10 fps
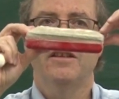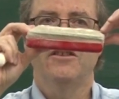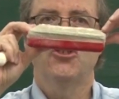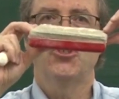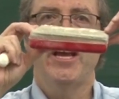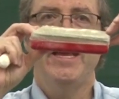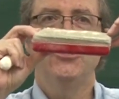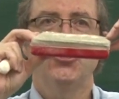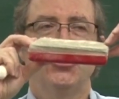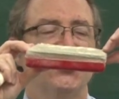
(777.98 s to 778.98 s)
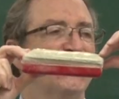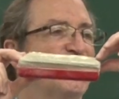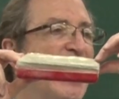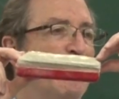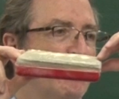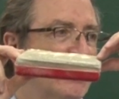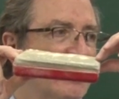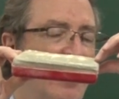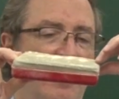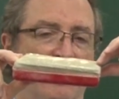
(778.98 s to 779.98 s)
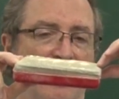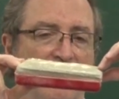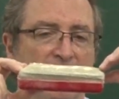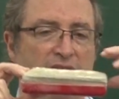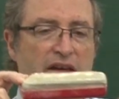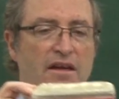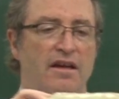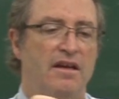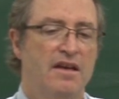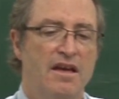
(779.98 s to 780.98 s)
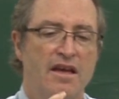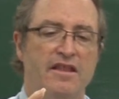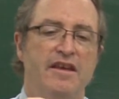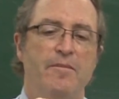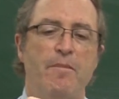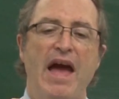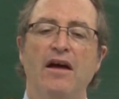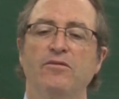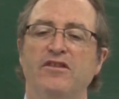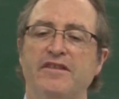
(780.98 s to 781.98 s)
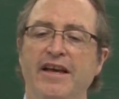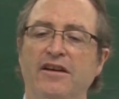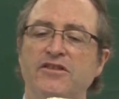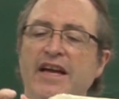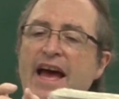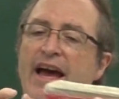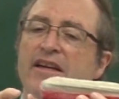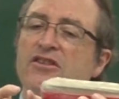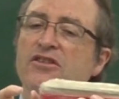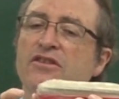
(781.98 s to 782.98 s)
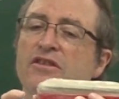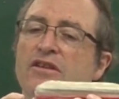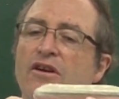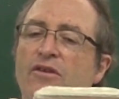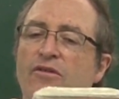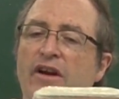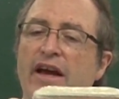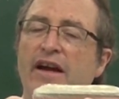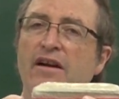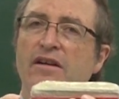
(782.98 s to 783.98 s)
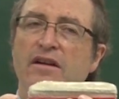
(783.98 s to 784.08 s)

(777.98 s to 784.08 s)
to change its shape slightly. The amount delta x over there,